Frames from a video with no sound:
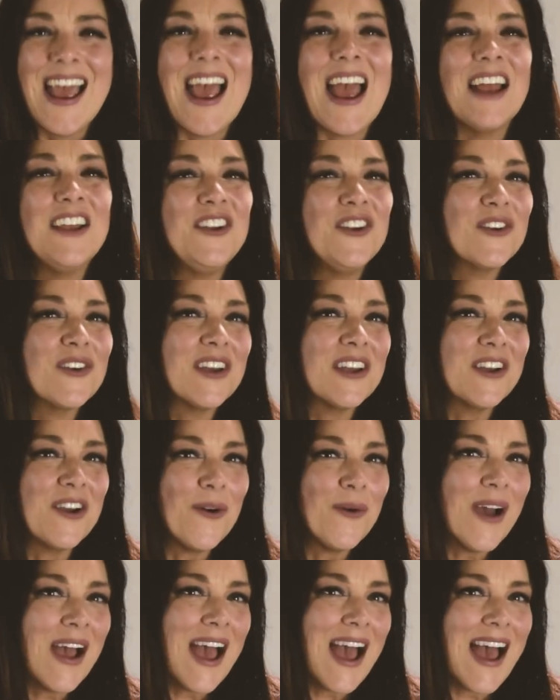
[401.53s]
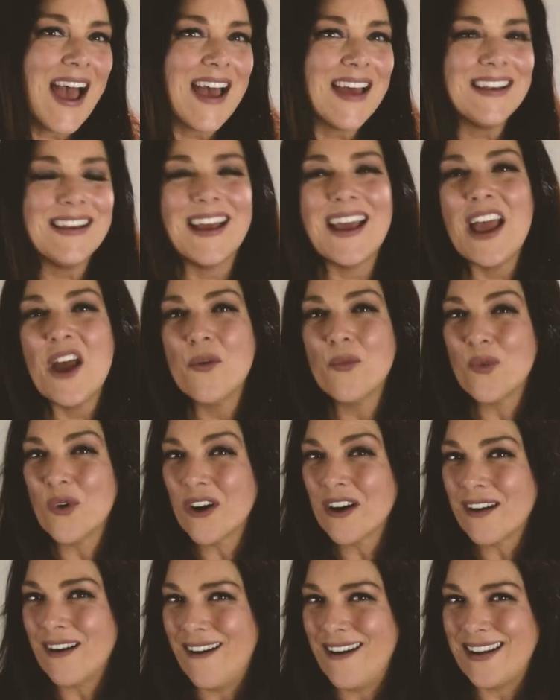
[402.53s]
and you can go ahead and
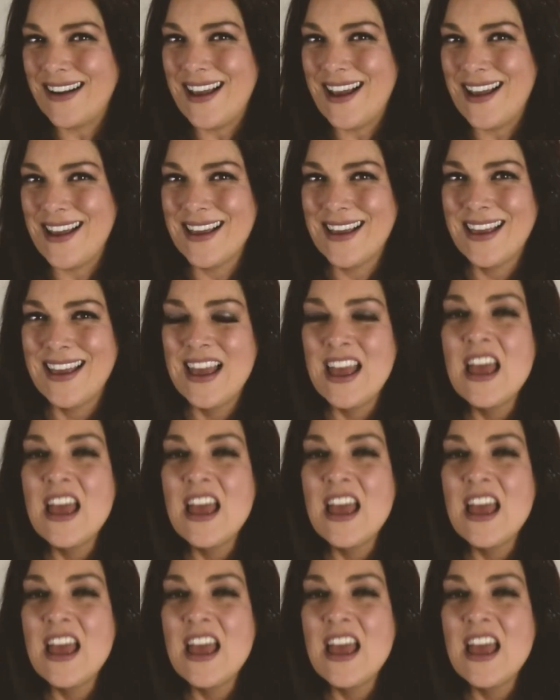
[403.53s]
work on it.